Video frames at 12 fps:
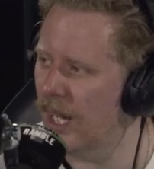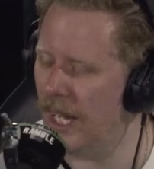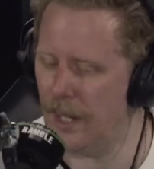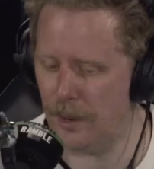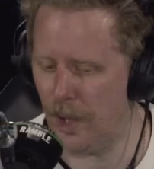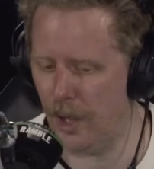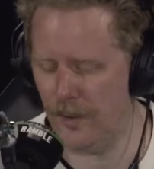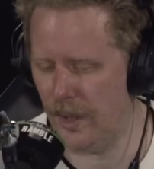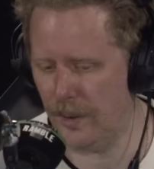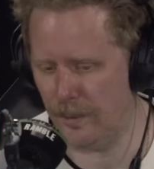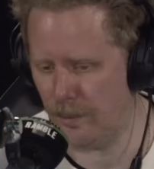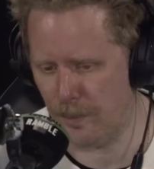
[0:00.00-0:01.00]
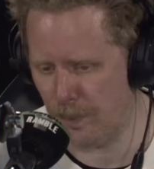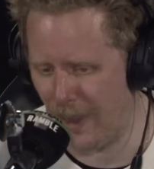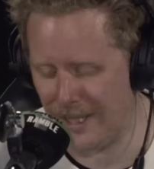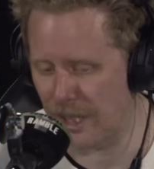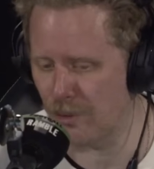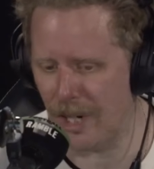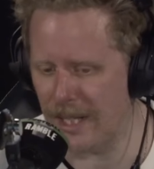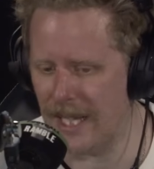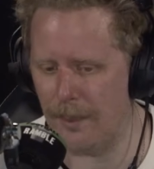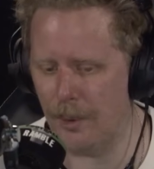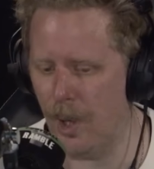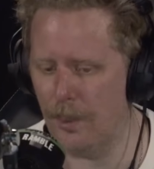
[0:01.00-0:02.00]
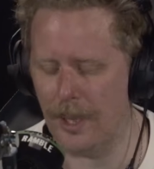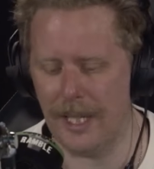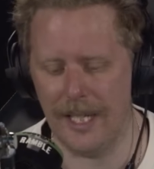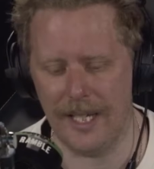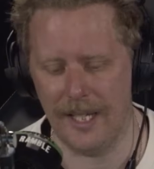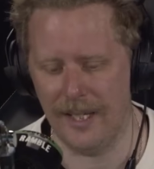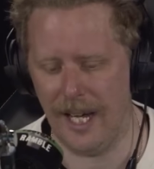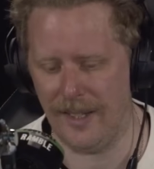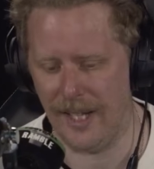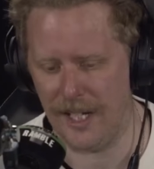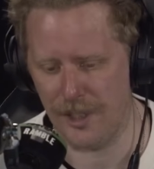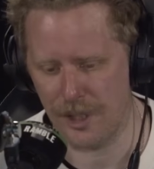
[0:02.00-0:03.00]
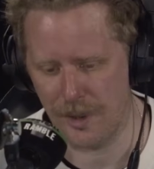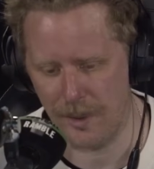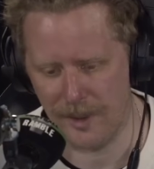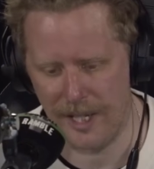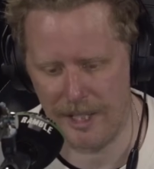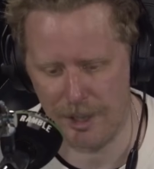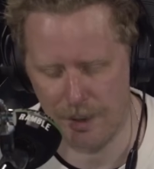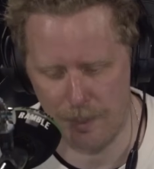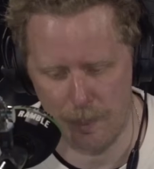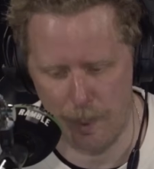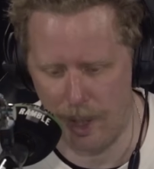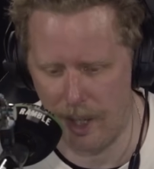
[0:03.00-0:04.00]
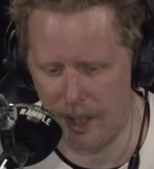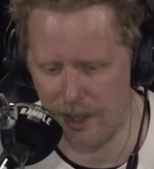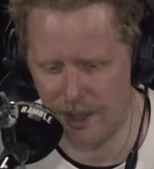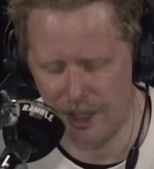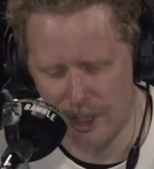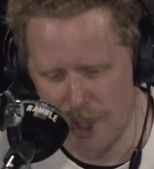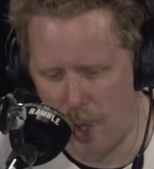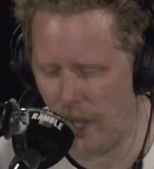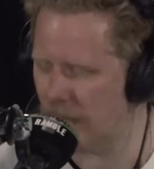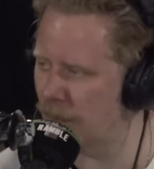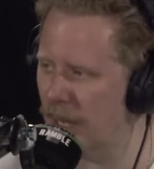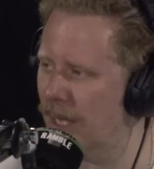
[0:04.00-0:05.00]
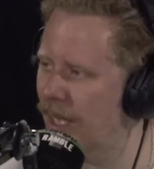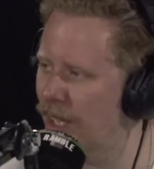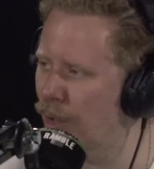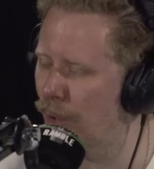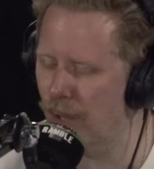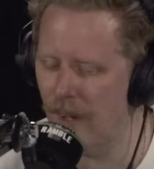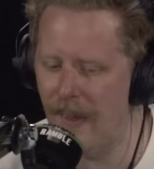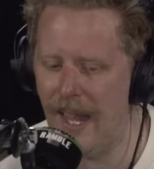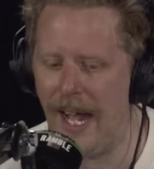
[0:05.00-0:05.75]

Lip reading: It kind of basically read that and got them clicking, and they just were seismically good.